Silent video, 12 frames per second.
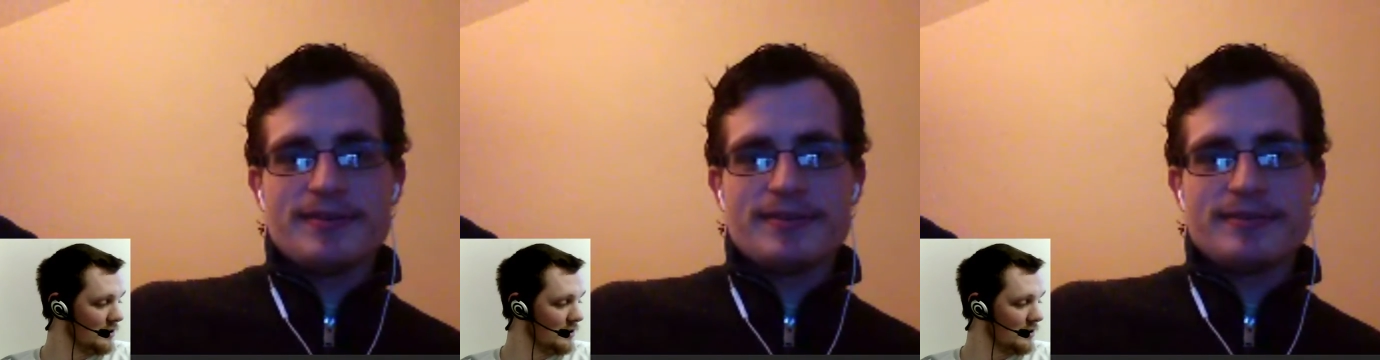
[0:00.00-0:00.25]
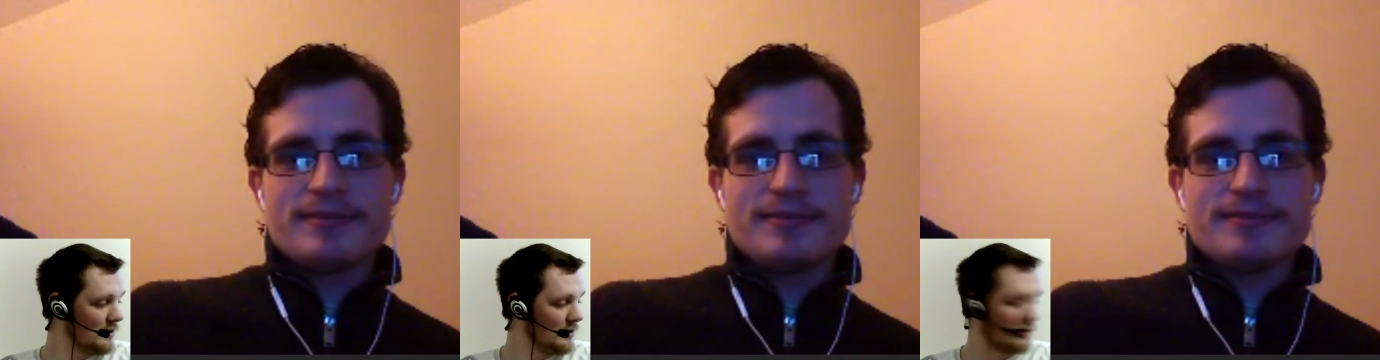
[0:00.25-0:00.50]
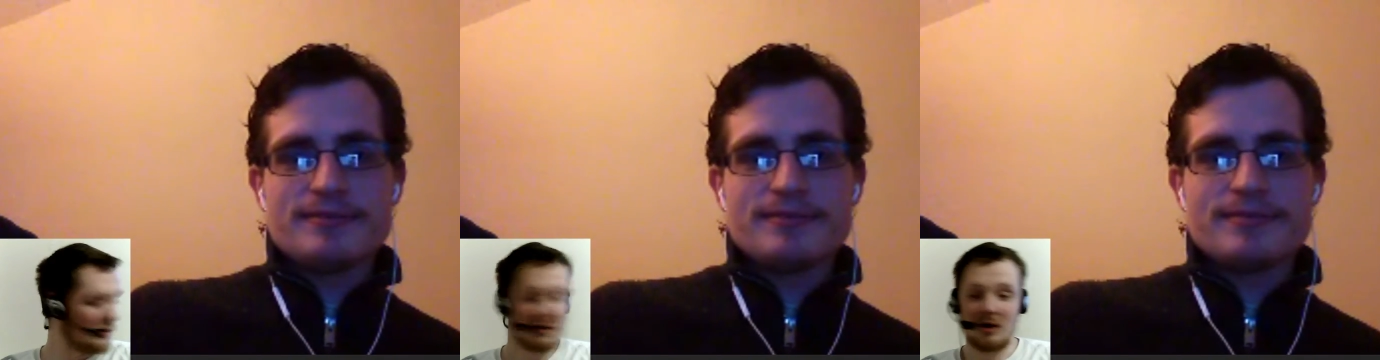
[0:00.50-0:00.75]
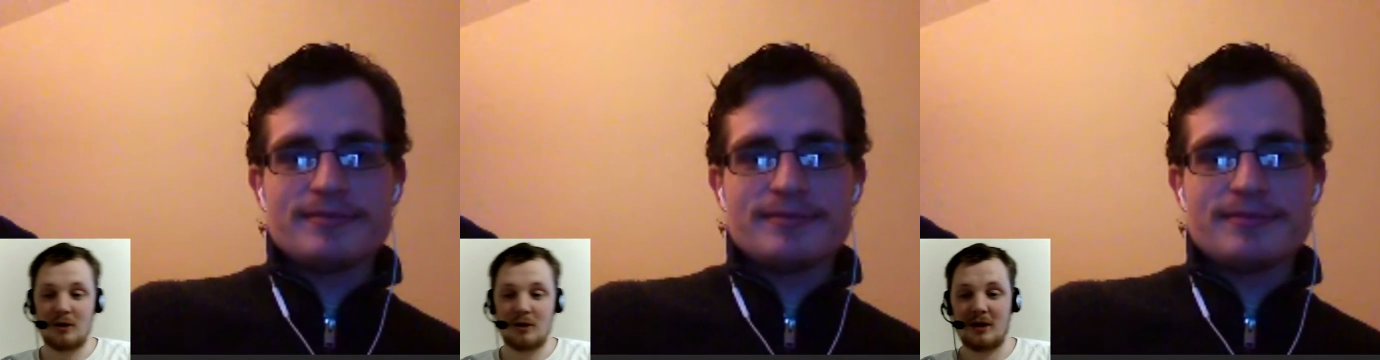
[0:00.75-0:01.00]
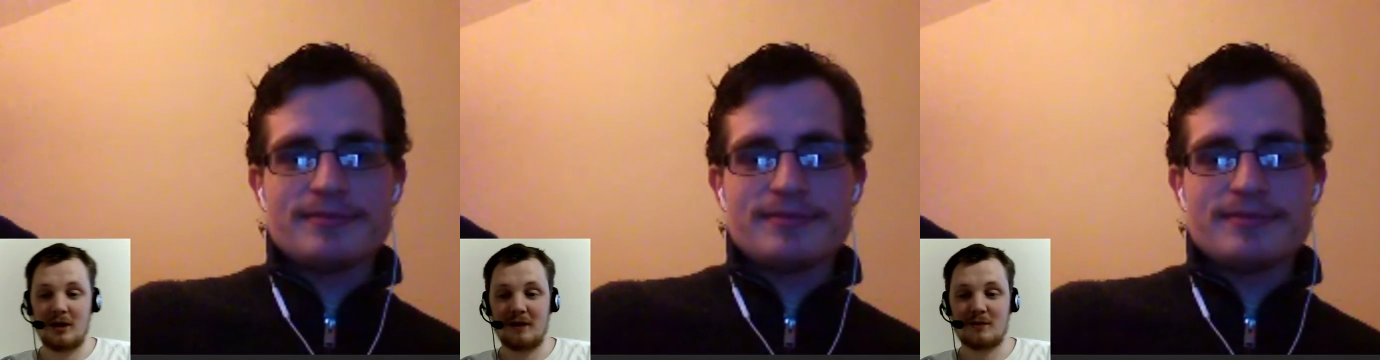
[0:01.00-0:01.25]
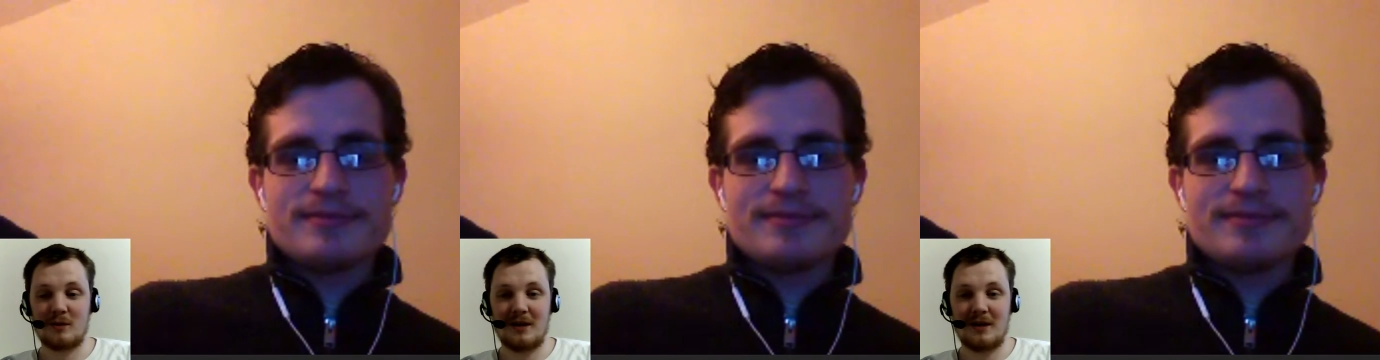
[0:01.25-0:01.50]
Speaker 1: Snow
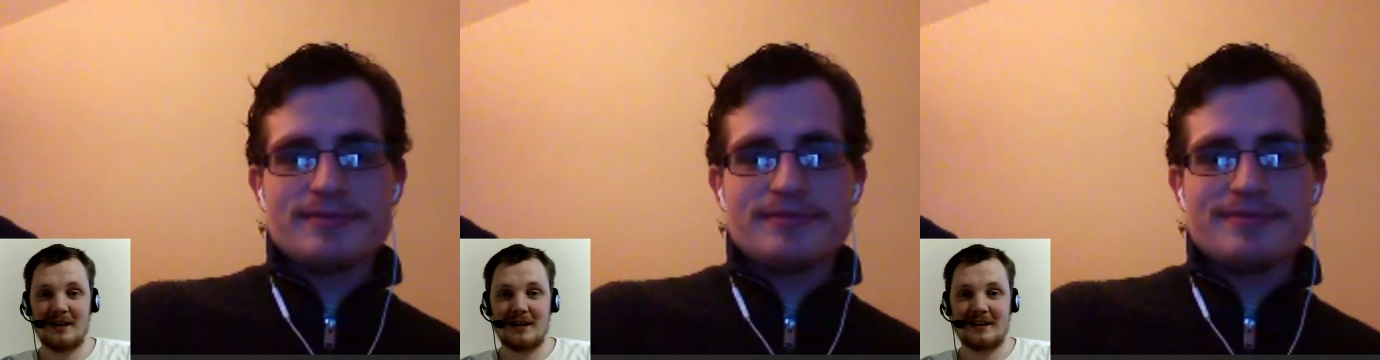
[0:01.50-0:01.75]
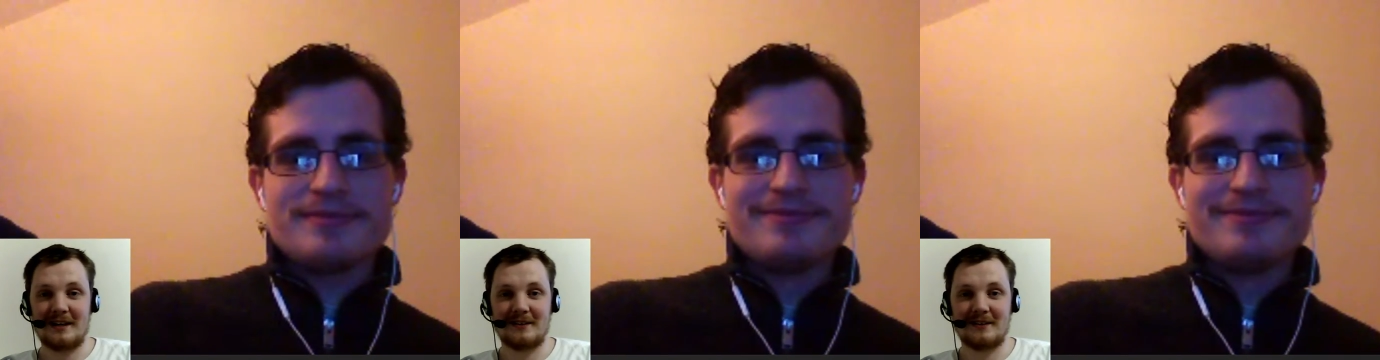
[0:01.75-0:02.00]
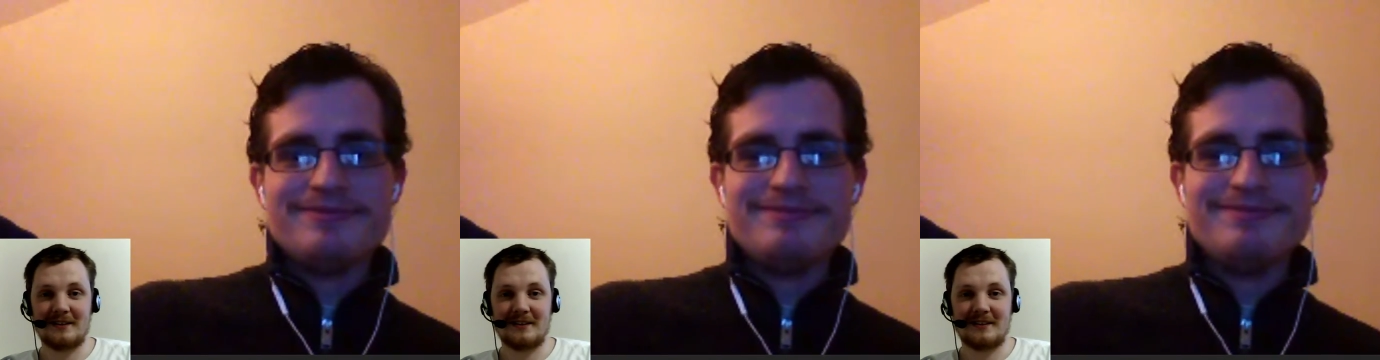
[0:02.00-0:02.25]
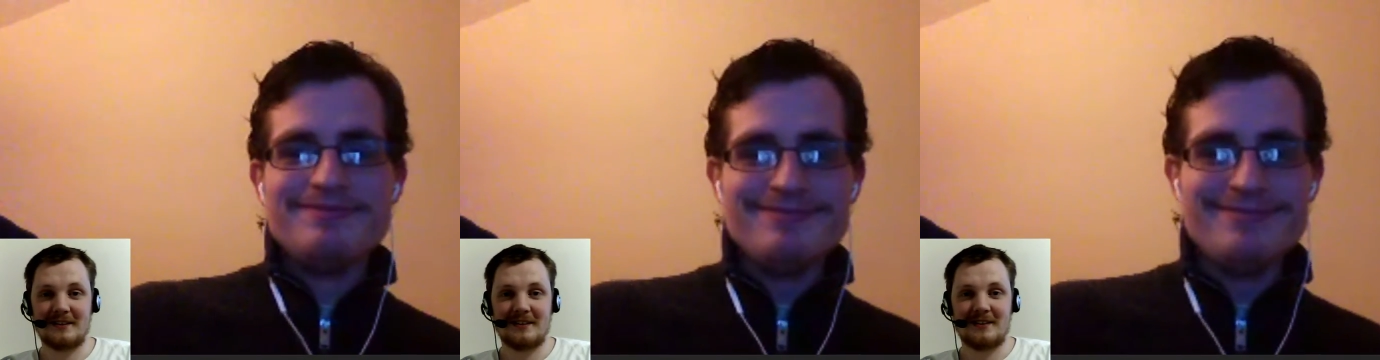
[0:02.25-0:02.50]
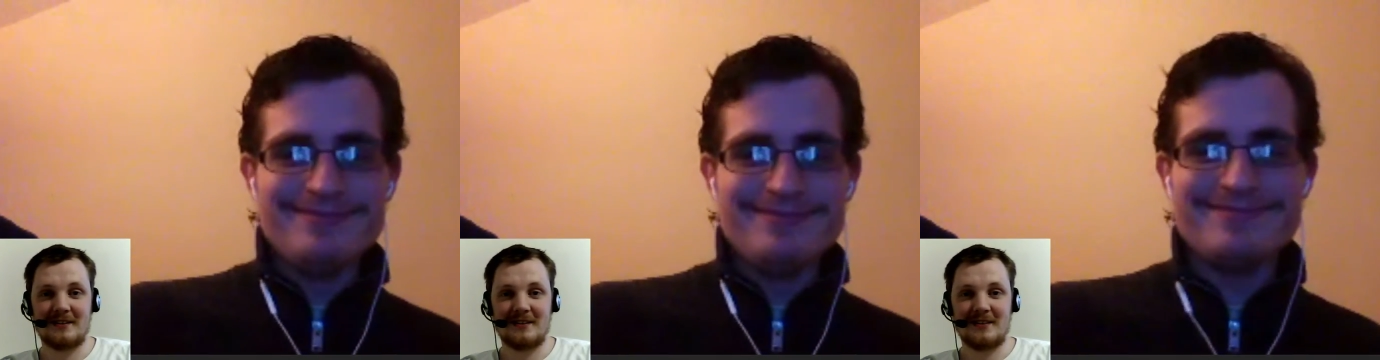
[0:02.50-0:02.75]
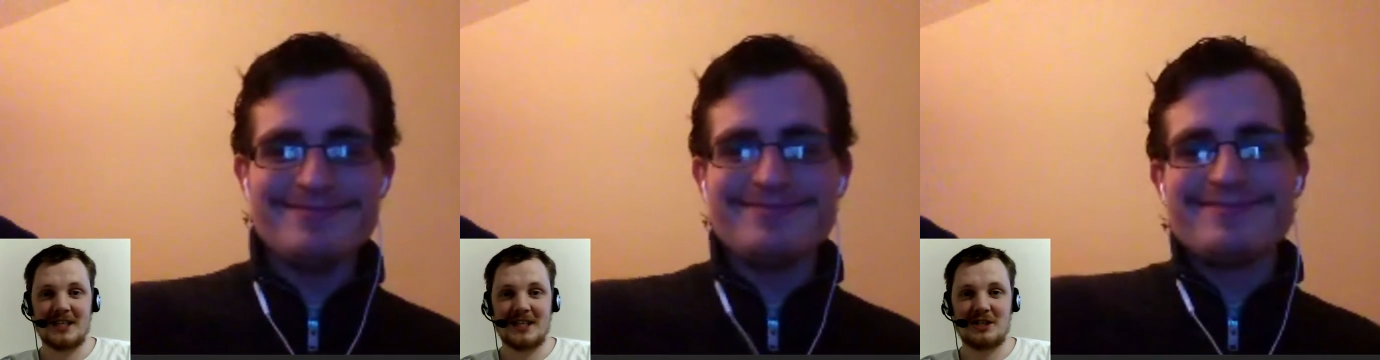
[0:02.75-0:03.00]
Gives Way,
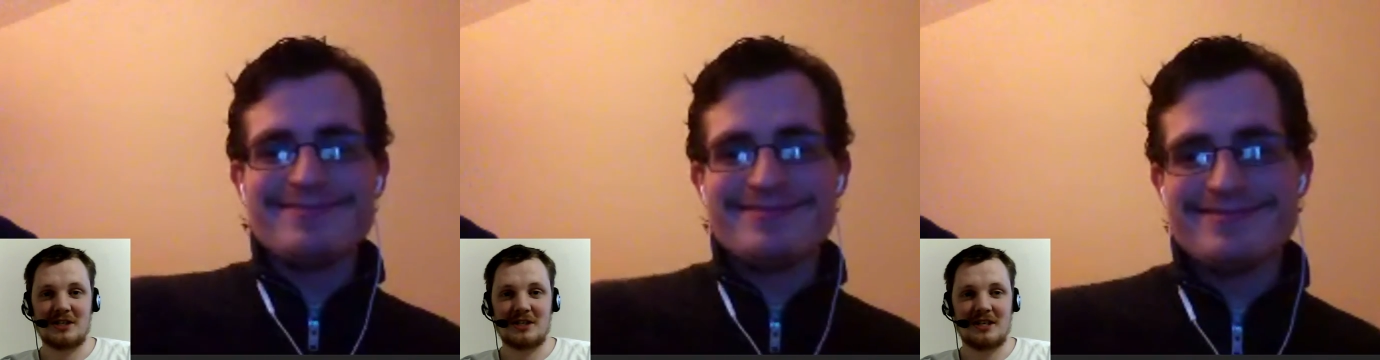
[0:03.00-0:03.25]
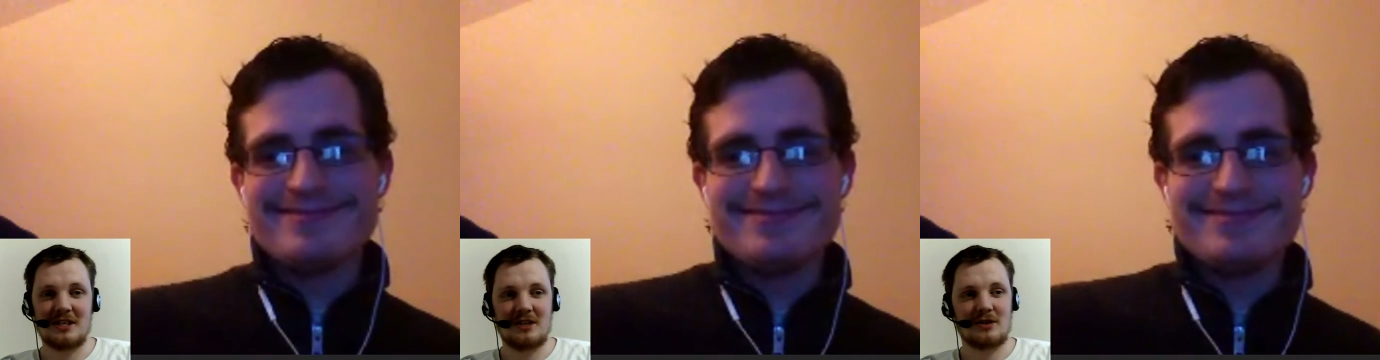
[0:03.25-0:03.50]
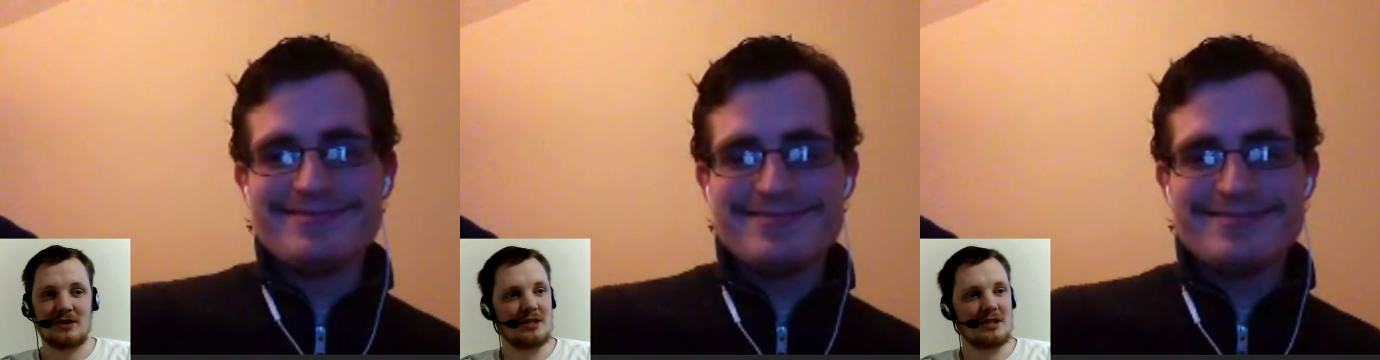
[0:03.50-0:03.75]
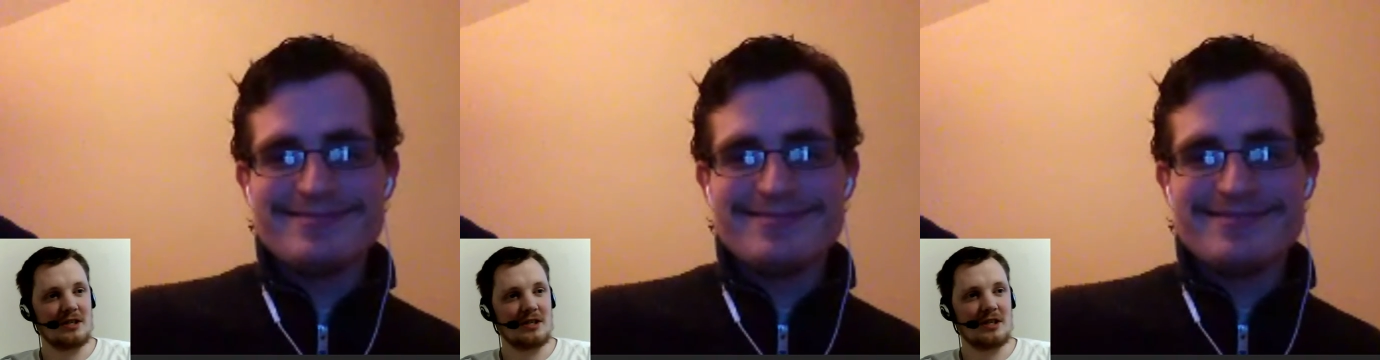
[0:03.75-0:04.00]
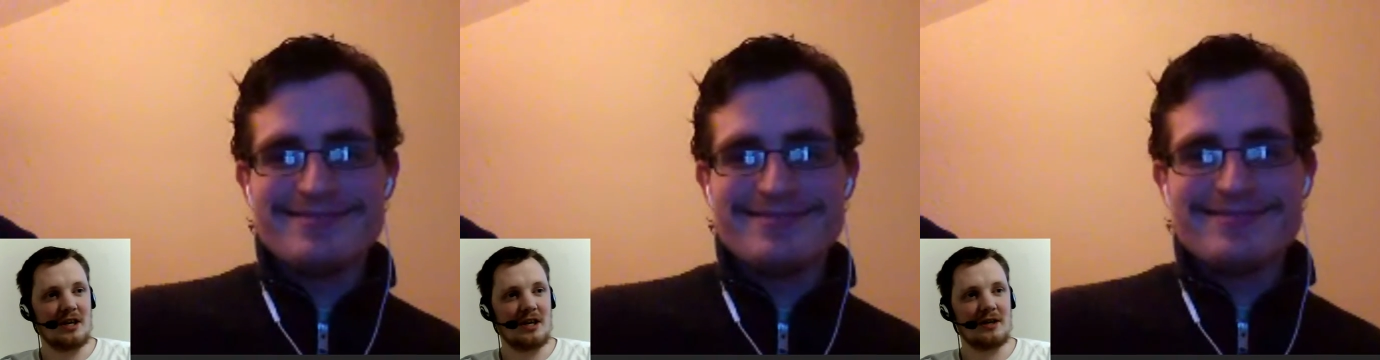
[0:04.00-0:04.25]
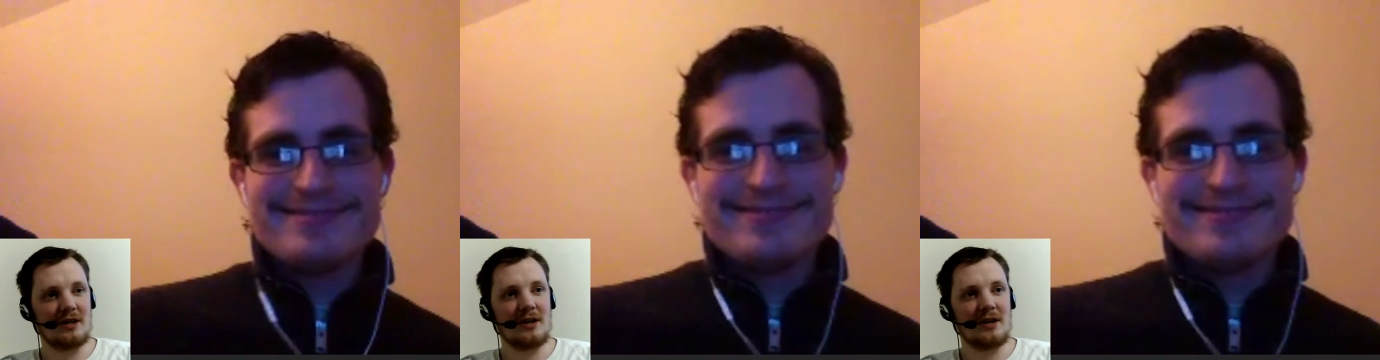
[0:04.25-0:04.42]
which is an interesting title.